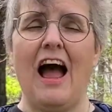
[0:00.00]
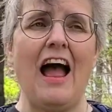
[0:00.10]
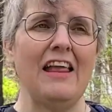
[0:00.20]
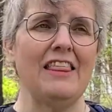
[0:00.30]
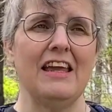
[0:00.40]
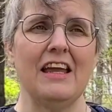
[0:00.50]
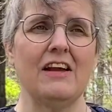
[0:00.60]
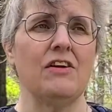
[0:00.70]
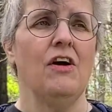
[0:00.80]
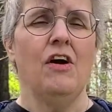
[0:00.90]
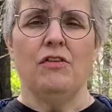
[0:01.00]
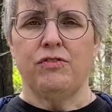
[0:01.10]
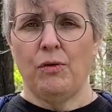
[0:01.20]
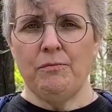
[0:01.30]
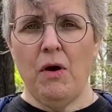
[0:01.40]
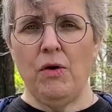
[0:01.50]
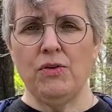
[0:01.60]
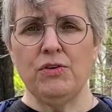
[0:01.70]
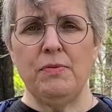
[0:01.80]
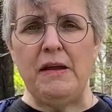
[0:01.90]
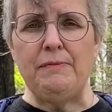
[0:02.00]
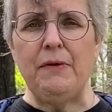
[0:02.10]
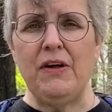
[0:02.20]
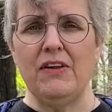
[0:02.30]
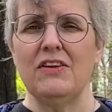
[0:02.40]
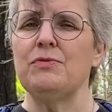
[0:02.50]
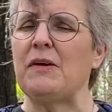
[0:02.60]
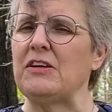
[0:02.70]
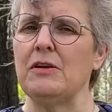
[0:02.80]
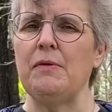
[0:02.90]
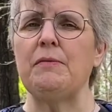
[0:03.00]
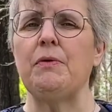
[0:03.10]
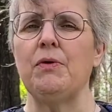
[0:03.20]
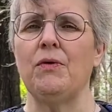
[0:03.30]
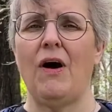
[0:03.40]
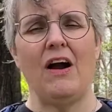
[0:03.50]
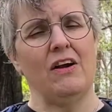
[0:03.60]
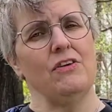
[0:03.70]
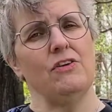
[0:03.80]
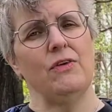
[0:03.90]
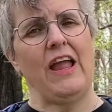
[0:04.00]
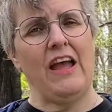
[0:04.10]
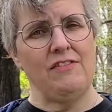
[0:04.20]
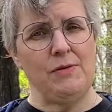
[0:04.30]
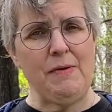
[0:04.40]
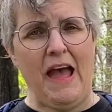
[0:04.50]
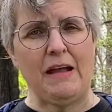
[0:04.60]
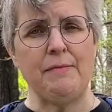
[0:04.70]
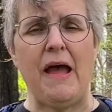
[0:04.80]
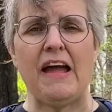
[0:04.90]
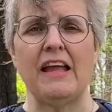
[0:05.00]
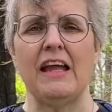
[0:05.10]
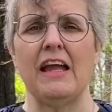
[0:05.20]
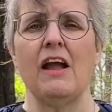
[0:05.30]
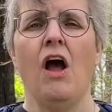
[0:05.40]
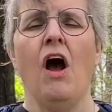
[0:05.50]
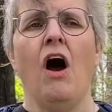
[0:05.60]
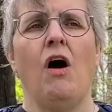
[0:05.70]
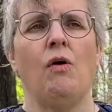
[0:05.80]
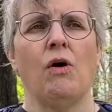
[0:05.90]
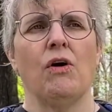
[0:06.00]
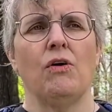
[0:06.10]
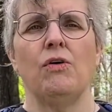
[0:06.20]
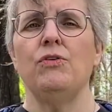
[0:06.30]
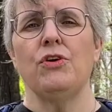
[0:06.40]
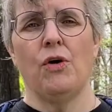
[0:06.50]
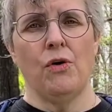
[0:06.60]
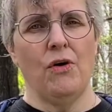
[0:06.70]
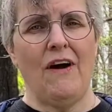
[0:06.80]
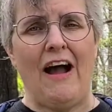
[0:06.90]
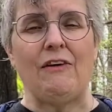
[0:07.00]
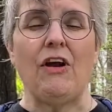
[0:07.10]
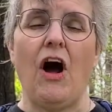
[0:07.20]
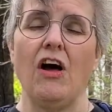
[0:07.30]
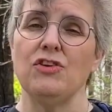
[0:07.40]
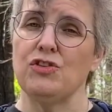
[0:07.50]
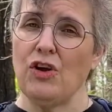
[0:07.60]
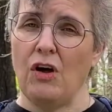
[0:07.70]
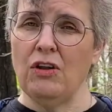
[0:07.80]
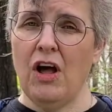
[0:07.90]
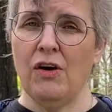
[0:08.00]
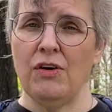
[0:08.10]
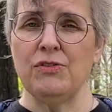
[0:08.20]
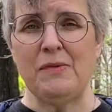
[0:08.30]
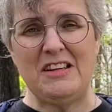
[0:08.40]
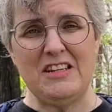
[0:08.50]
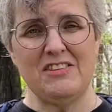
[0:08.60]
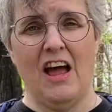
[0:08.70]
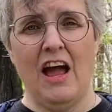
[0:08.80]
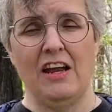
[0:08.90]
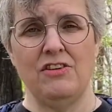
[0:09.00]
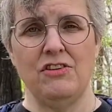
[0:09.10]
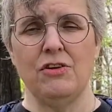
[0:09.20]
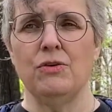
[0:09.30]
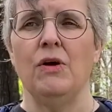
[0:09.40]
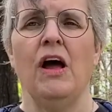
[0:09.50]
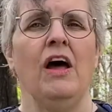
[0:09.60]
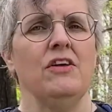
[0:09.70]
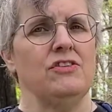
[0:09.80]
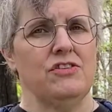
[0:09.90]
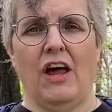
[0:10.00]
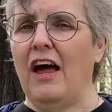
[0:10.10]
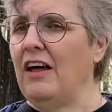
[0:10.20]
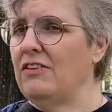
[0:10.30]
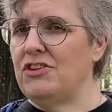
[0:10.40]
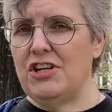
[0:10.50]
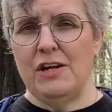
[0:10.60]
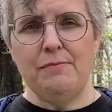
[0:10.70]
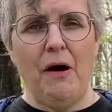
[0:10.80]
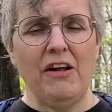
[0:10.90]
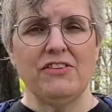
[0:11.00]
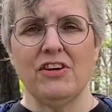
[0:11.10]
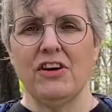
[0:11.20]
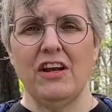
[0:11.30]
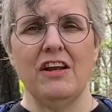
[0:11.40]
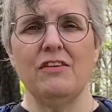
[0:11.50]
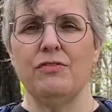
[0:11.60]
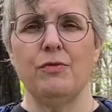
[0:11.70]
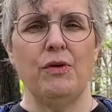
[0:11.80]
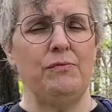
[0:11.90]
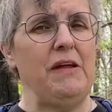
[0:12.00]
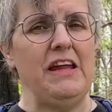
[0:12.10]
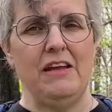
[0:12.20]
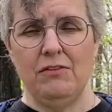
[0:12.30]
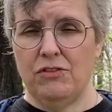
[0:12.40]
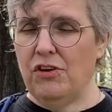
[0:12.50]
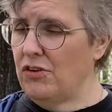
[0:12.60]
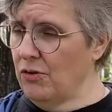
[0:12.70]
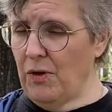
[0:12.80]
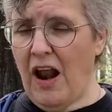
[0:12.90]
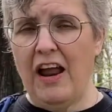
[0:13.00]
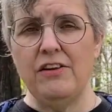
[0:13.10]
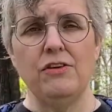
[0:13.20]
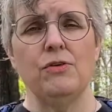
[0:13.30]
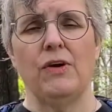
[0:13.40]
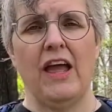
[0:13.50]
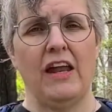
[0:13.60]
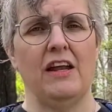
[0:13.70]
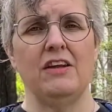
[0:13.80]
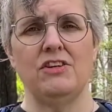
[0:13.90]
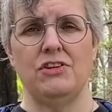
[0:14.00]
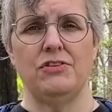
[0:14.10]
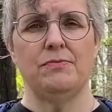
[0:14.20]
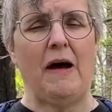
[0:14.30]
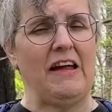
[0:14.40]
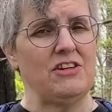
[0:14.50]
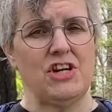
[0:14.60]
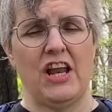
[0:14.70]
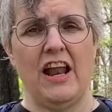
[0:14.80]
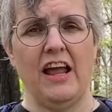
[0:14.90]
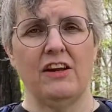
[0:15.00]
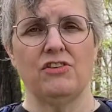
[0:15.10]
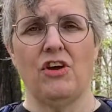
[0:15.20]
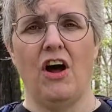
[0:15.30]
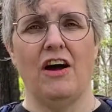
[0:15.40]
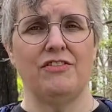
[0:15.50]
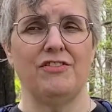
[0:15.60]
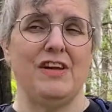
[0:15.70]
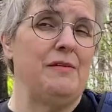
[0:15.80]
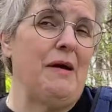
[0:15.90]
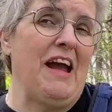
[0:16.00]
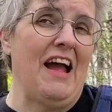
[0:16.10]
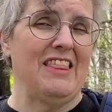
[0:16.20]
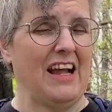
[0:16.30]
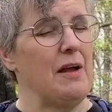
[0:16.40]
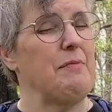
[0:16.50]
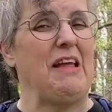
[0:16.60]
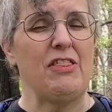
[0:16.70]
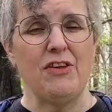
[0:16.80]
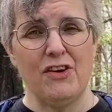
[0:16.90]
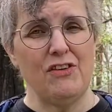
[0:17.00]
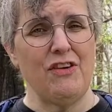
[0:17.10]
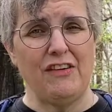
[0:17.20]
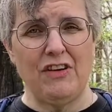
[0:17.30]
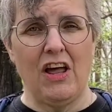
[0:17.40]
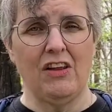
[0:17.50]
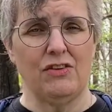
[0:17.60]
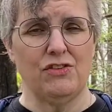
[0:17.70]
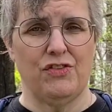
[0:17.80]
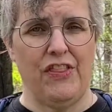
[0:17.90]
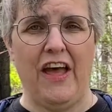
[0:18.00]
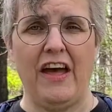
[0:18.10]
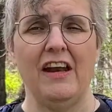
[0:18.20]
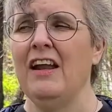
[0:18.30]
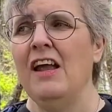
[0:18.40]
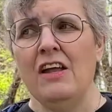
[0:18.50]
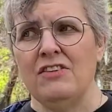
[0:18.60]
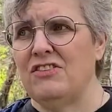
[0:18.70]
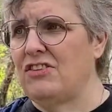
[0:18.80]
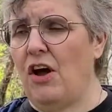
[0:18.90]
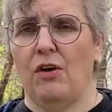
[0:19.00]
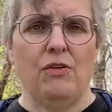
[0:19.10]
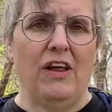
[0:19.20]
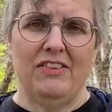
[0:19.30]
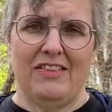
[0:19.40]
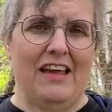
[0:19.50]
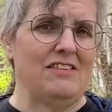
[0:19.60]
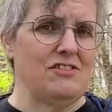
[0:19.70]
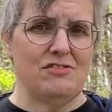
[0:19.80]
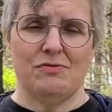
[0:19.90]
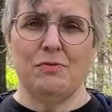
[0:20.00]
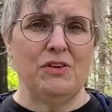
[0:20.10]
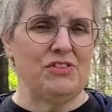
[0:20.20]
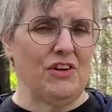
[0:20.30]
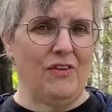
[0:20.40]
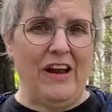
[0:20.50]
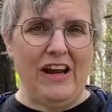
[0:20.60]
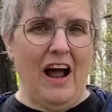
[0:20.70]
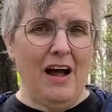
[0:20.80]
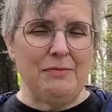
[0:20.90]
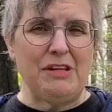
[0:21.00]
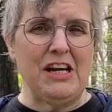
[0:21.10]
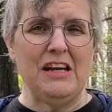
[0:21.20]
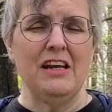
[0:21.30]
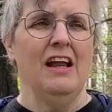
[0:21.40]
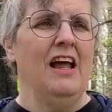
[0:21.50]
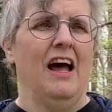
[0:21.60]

I think for most people, especially people who aren't doing heavy backpacking or who don't go out solo as much as I do, so a cheap alternative would be to do what I do. Get a Spot Gen X off of eBay. I think I paid $35 for that. So that was a great option.